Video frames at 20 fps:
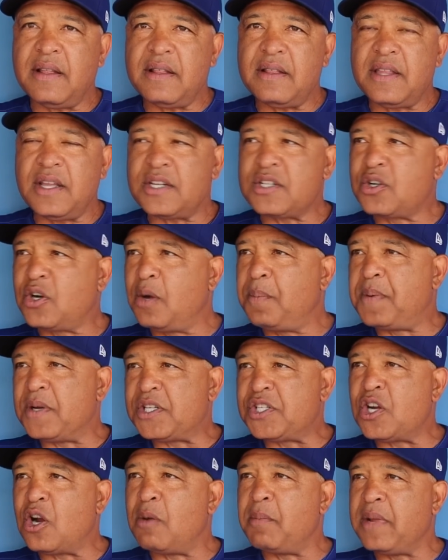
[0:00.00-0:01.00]
this group has
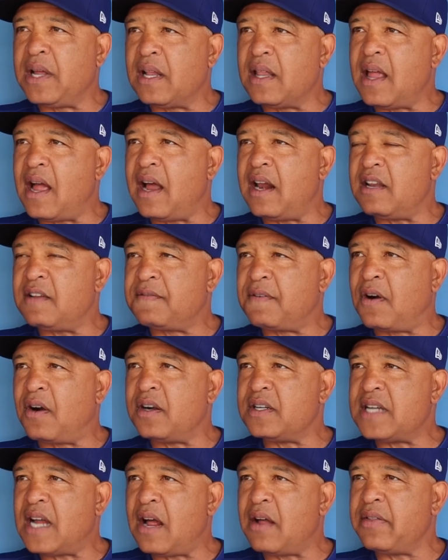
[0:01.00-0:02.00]
shown me a lot as
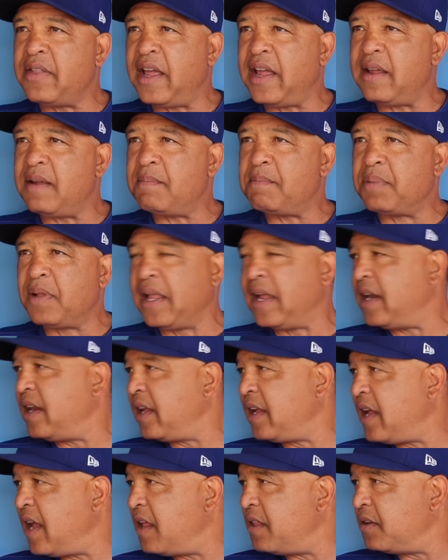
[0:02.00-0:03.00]
far as how they play
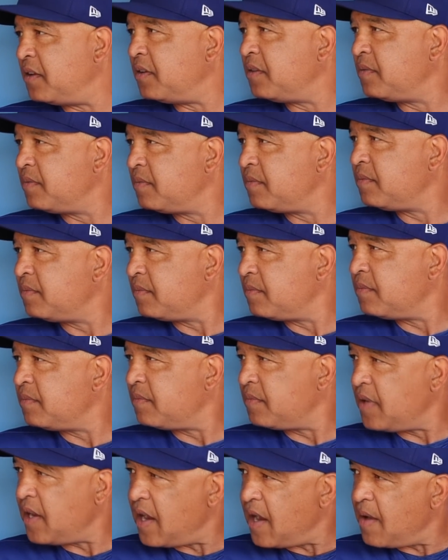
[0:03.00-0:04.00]
together.
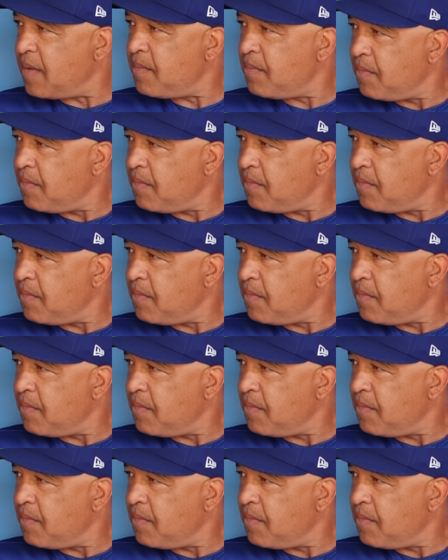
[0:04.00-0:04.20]
Yeah.